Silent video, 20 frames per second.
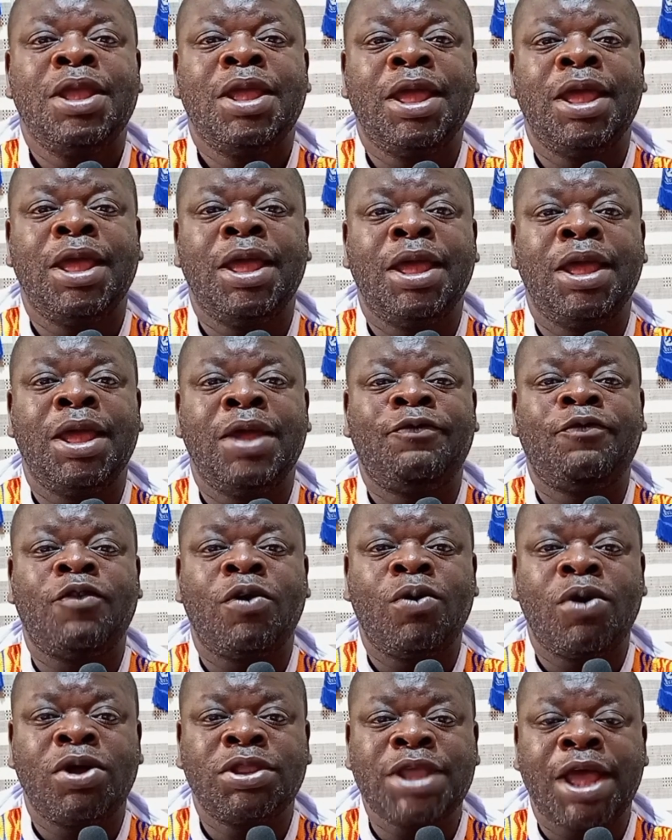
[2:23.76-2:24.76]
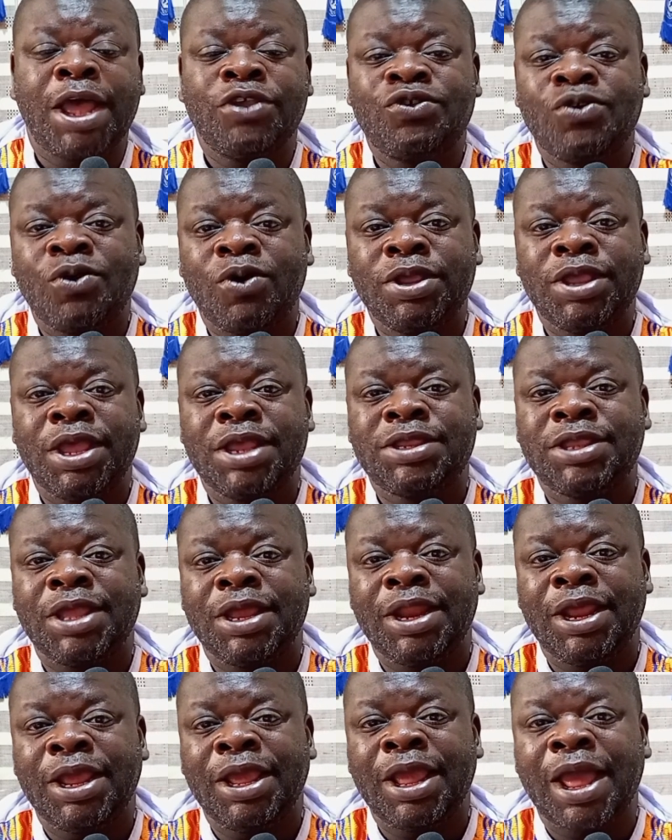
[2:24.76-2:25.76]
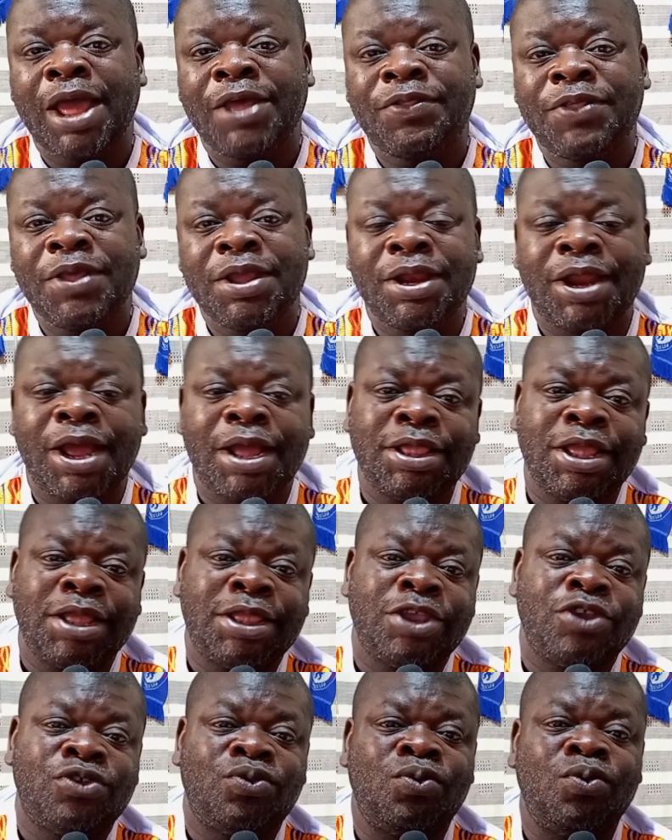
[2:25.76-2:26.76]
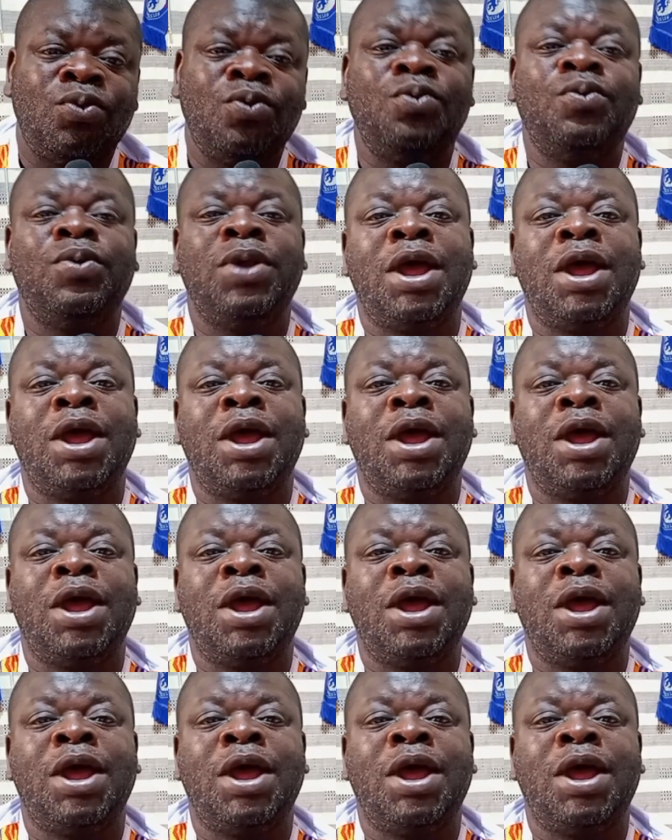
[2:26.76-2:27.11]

For what I saw yesterday, I think that it is true.